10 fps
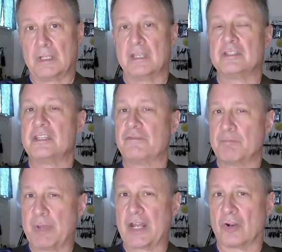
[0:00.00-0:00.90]
is even
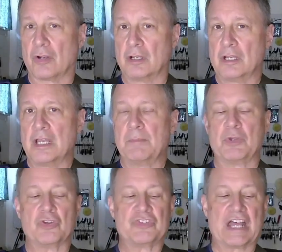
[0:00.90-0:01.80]
better,
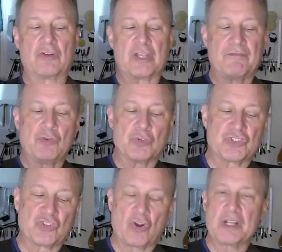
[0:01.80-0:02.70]
because that'll give you a
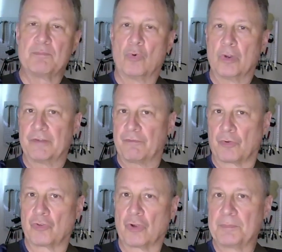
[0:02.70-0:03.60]
starting point
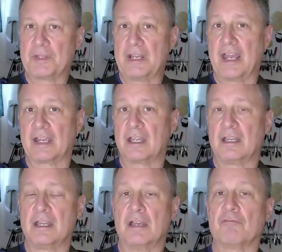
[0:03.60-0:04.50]
further up the neck
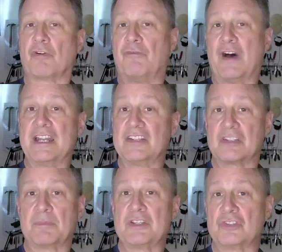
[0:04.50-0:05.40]
for finding
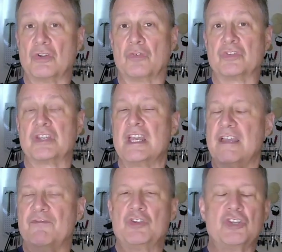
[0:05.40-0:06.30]
some of these notes.
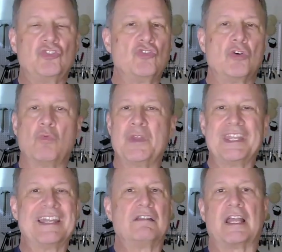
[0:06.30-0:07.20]
If you can do it
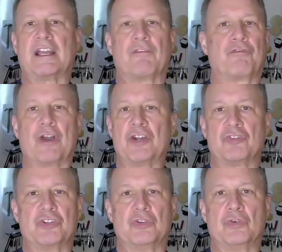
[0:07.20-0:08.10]
within like a fret or
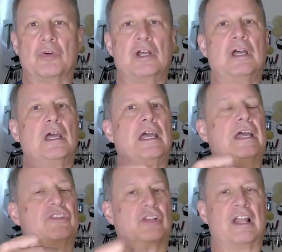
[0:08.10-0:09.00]
2,
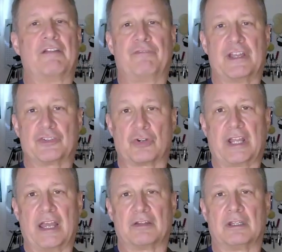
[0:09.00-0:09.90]
it's a lot faster
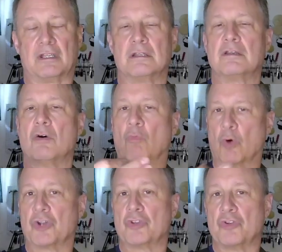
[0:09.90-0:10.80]
counting.
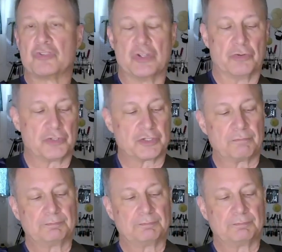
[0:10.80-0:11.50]
What are those notes?